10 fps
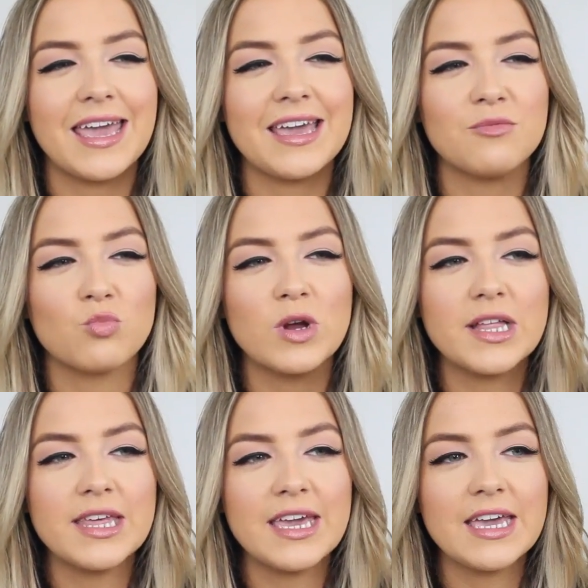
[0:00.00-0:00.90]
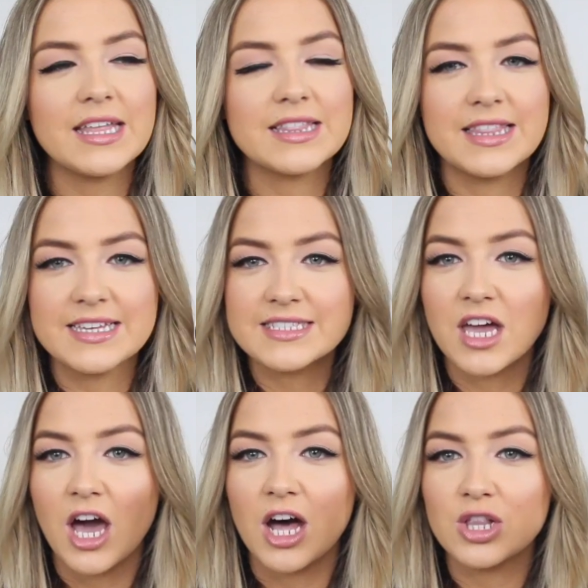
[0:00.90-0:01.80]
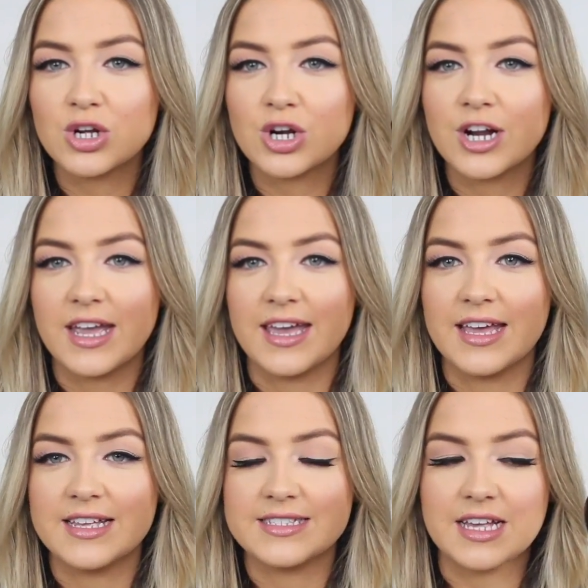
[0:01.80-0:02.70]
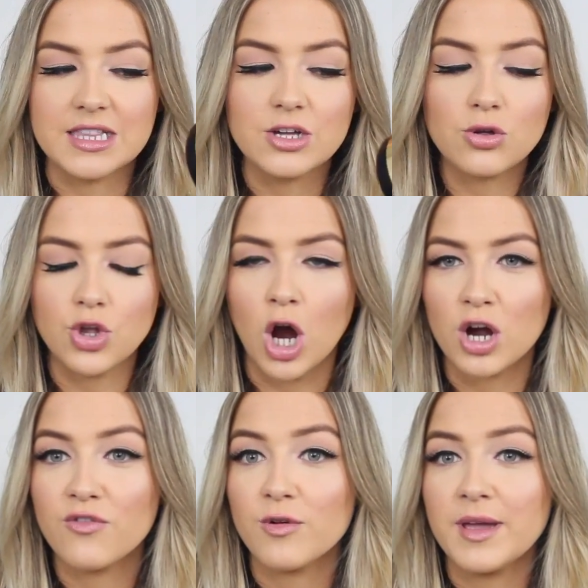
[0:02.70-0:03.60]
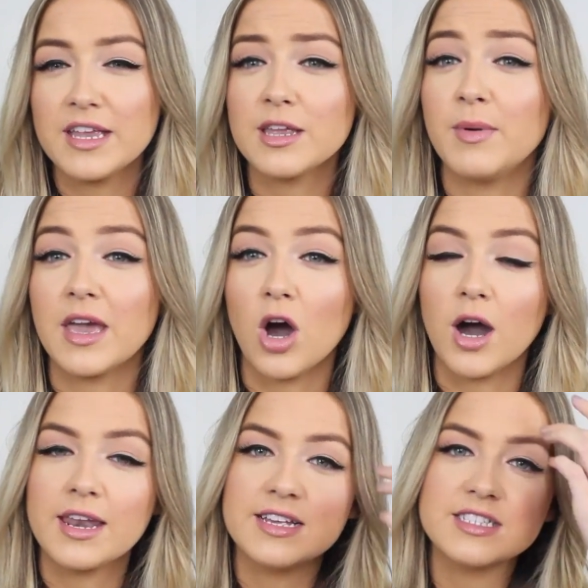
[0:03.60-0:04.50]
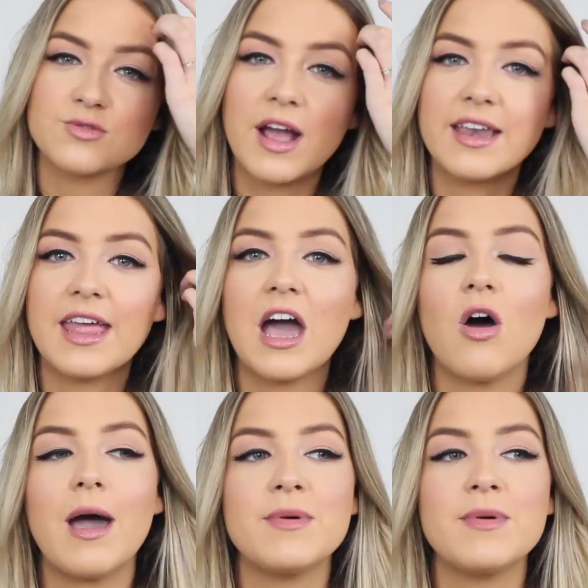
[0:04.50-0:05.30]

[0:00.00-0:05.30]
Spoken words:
It really, this color is a little dark for me, to be honest, right now.